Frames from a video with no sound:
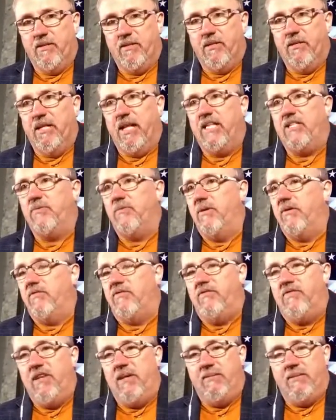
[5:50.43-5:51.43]
And that's what
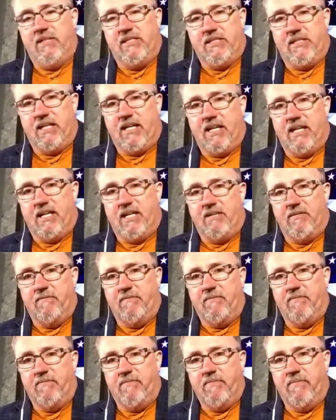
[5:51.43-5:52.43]
FEMA's saying,
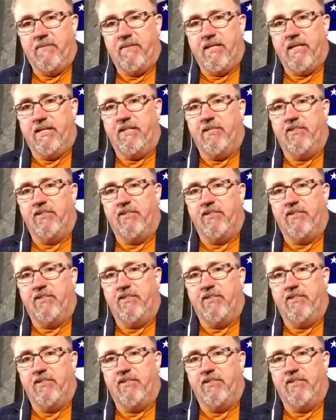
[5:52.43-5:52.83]
that